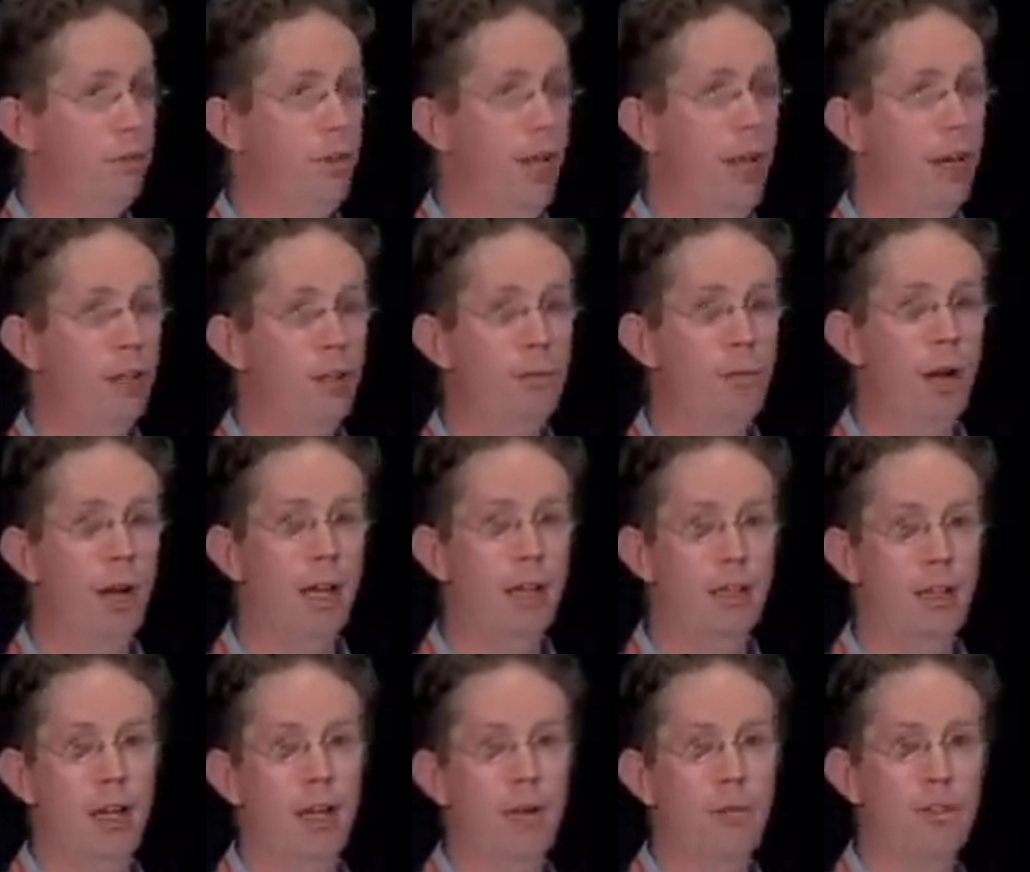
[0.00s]
how you might
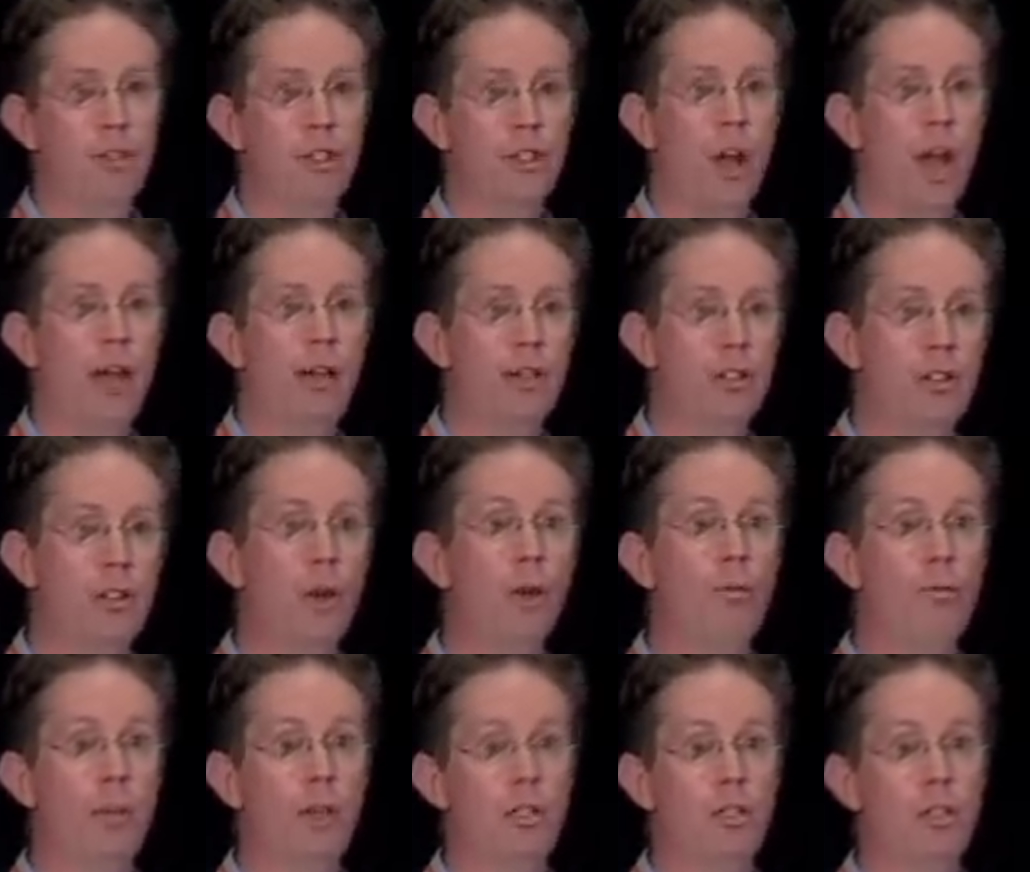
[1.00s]
sign a
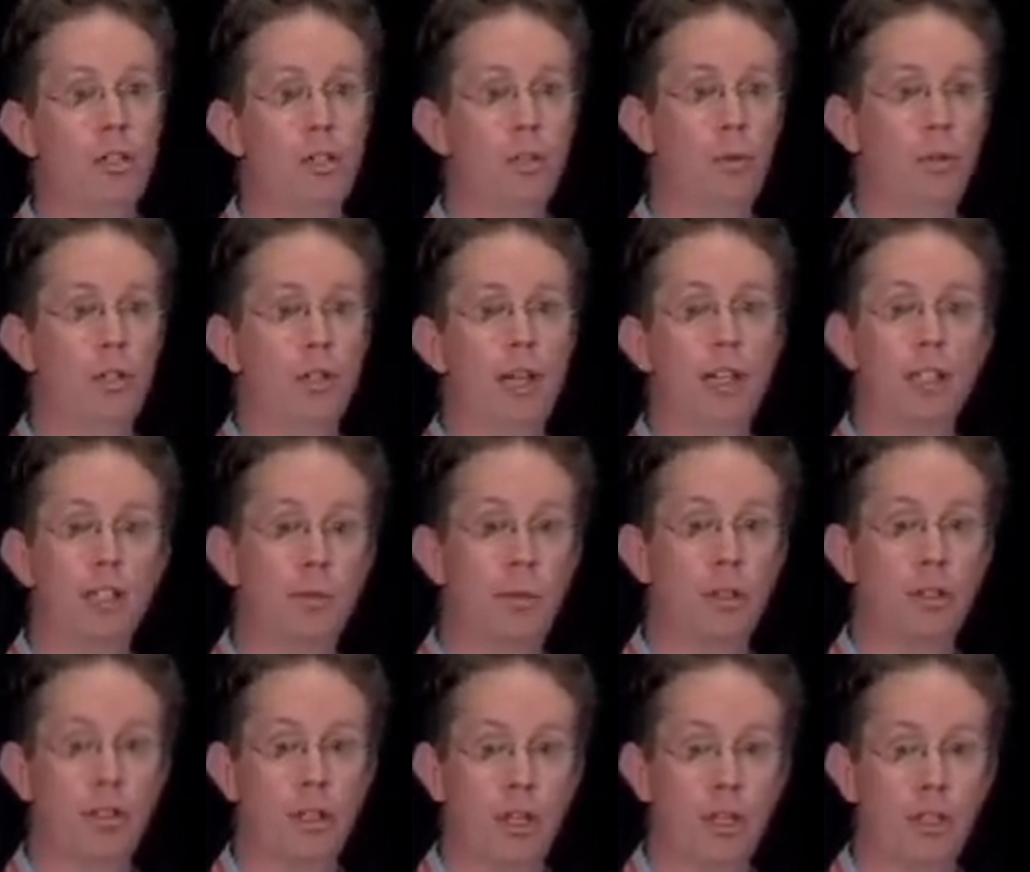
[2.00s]
SOAP message with an
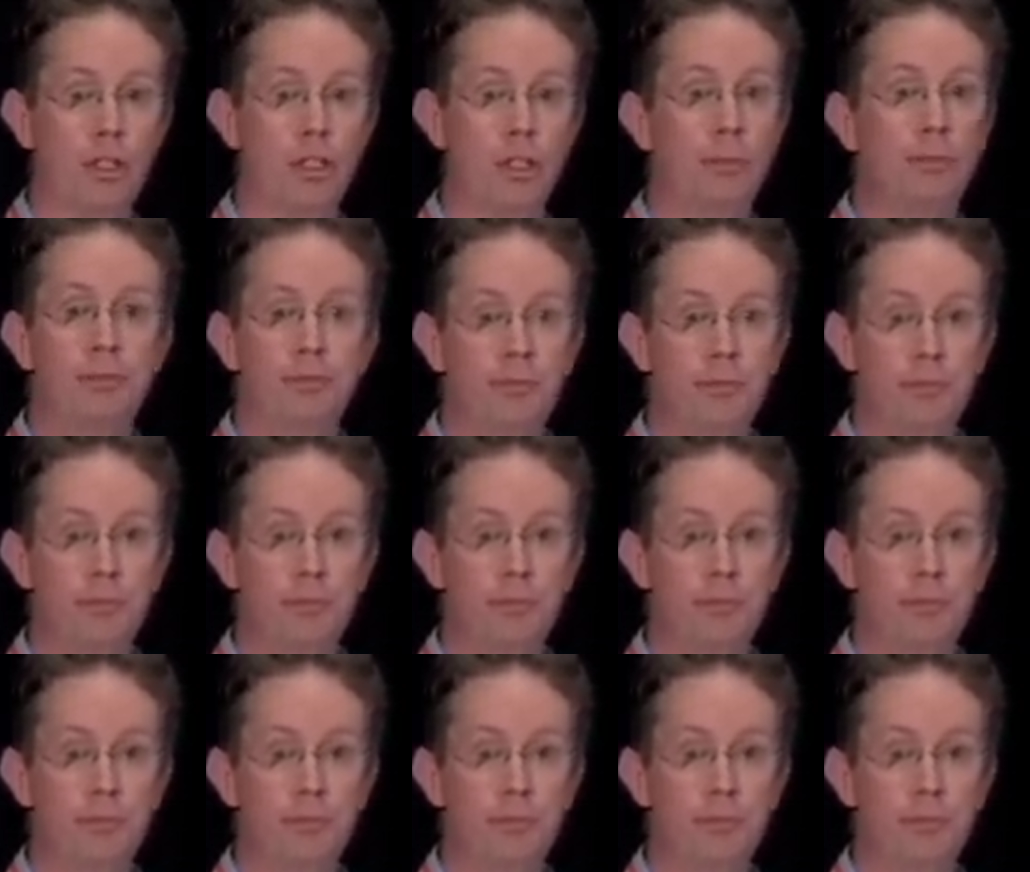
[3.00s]
XML signature.